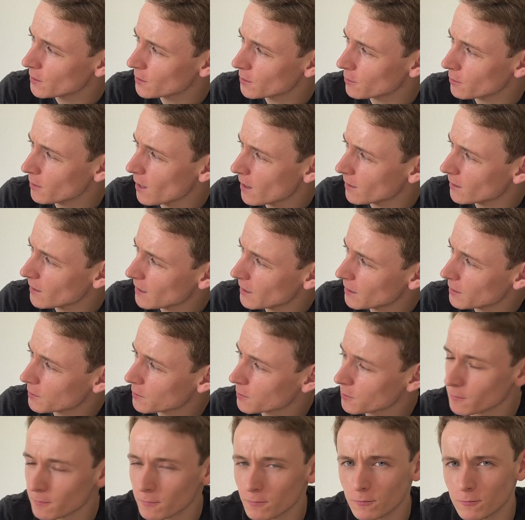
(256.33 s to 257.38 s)
So yeah, that
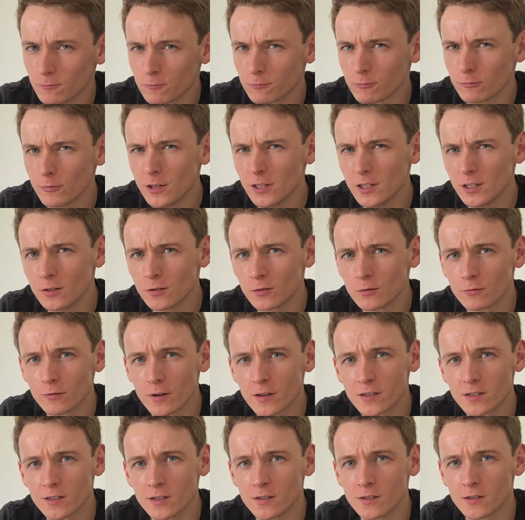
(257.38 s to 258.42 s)
is really
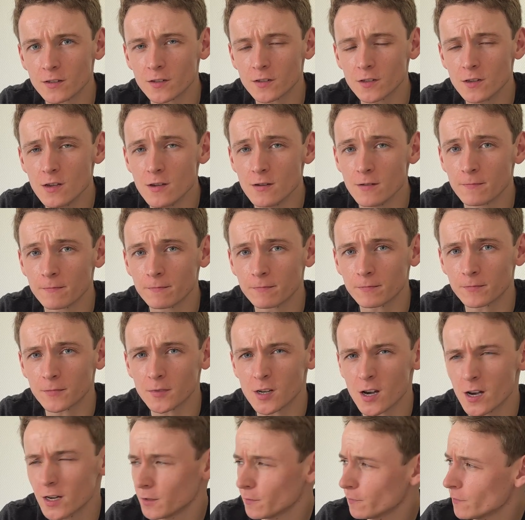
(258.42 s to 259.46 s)
interesting to see.
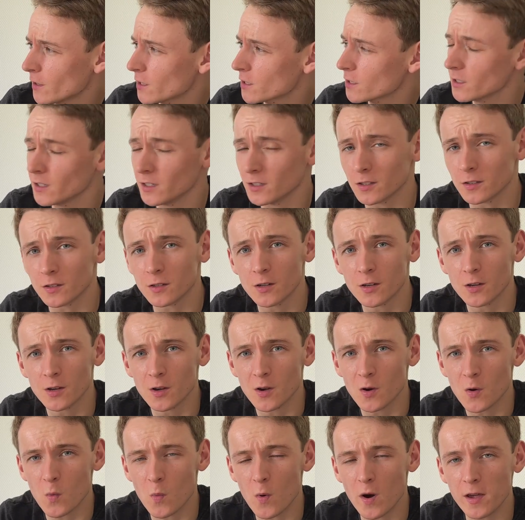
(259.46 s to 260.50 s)
I'm kind of fascinated
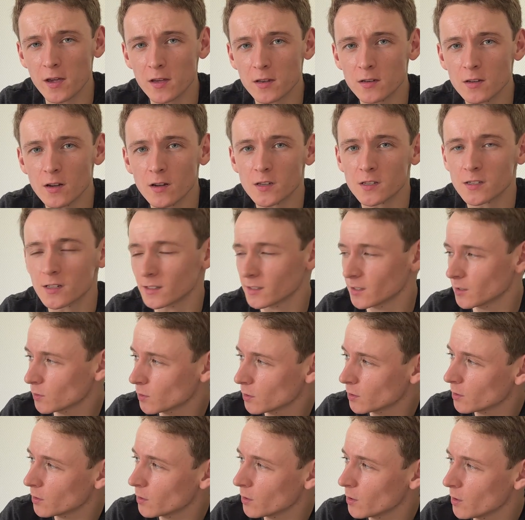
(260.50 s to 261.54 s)
why it does that and
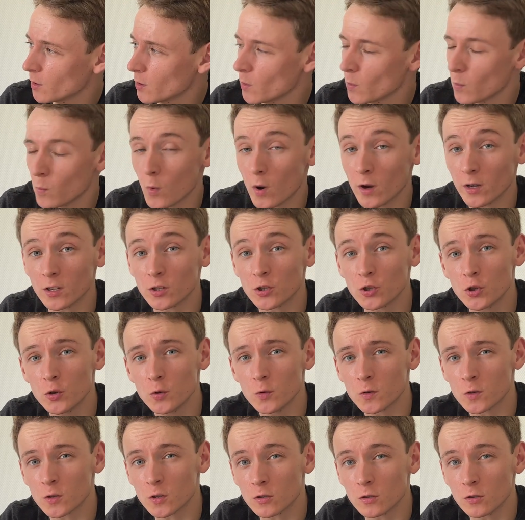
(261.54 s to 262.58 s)
why it
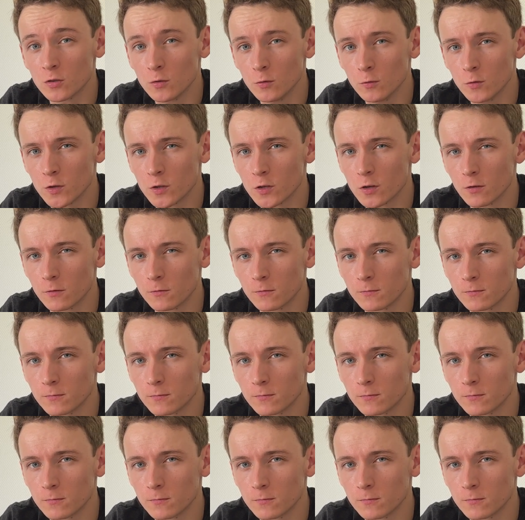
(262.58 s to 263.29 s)
chooses to do so